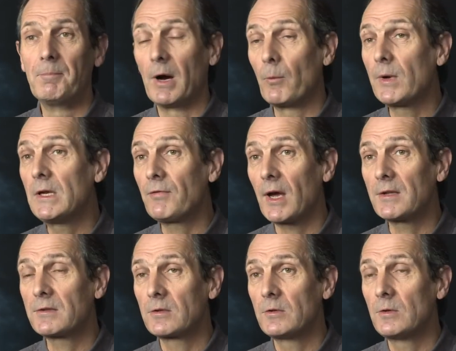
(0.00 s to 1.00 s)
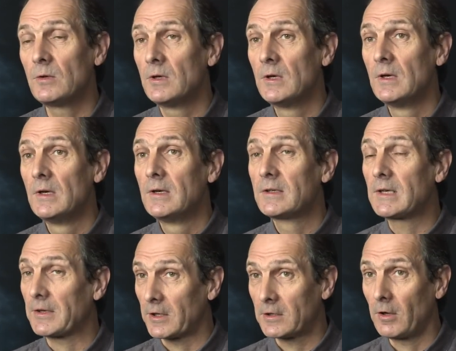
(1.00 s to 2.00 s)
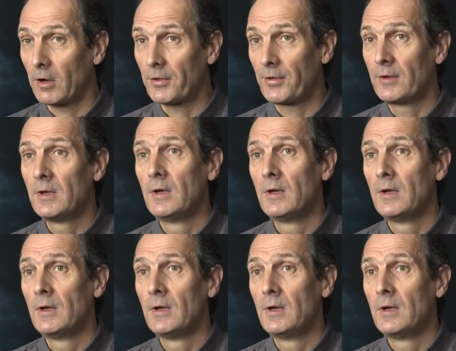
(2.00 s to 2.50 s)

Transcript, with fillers: But we've had to cut our cloth